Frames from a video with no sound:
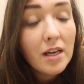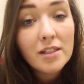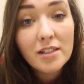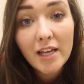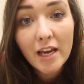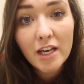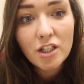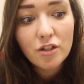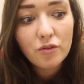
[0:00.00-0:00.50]

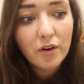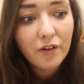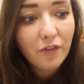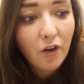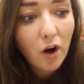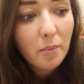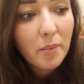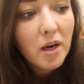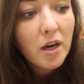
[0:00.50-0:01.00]
stationery
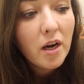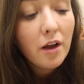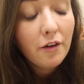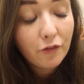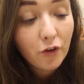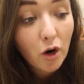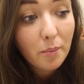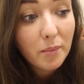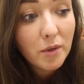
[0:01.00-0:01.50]
from,
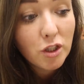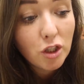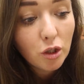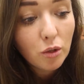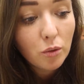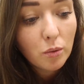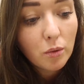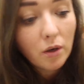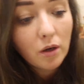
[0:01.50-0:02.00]

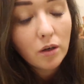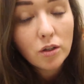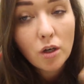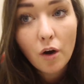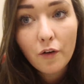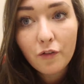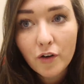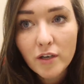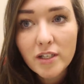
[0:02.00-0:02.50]
do
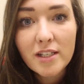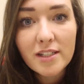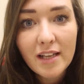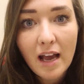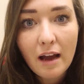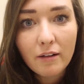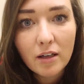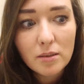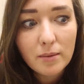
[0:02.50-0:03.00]
offer a
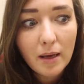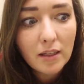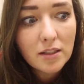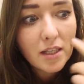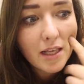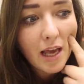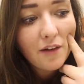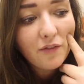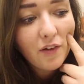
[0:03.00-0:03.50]
discount as well
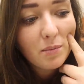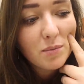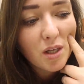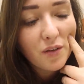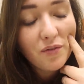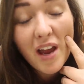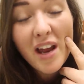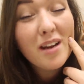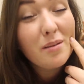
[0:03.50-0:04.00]
to the IFAM.
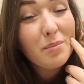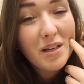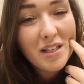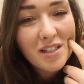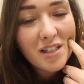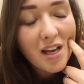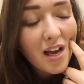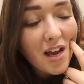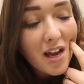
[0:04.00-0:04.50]
So if
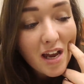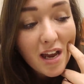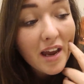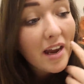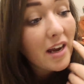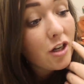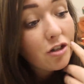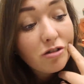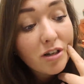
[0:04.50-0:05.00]
anybody's
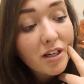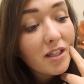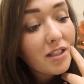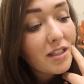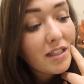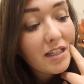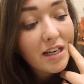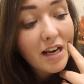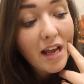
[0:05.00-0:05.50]

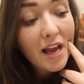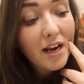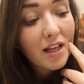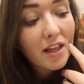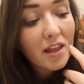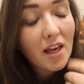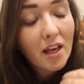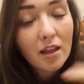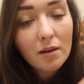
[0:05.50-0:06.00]
interested in
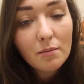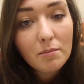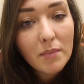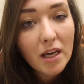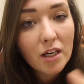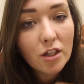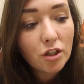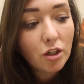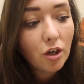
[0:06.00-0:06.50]
anything, then
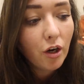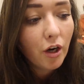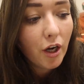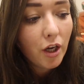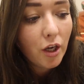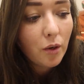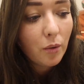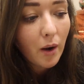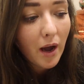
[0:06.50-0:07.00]
make sure
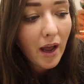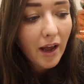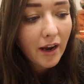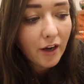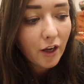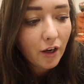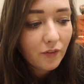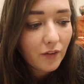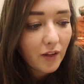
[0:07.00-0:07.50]
you
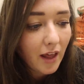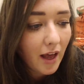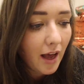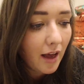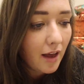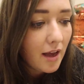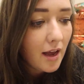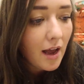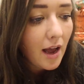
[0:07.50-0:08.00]
head over
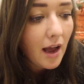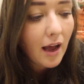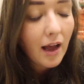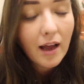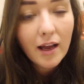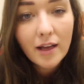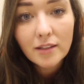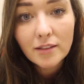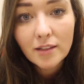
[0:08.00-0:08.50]
there
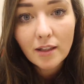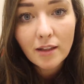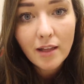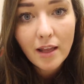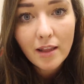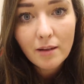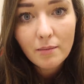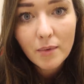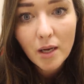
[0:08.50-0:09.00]
and
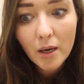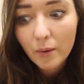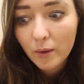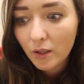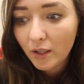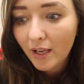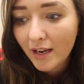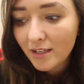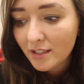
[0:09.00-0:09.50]
let them know and
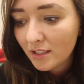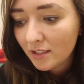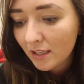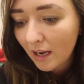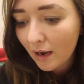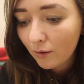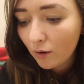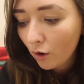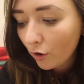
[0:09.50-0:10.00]
you'll get a
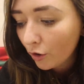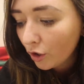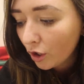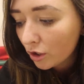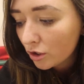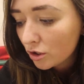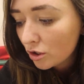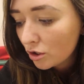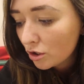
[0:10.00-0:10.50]
discount on
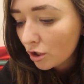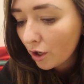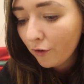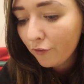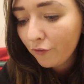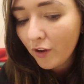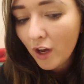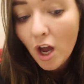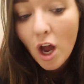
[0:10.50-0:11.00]
your
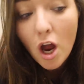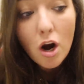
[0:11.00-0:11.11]
stuff.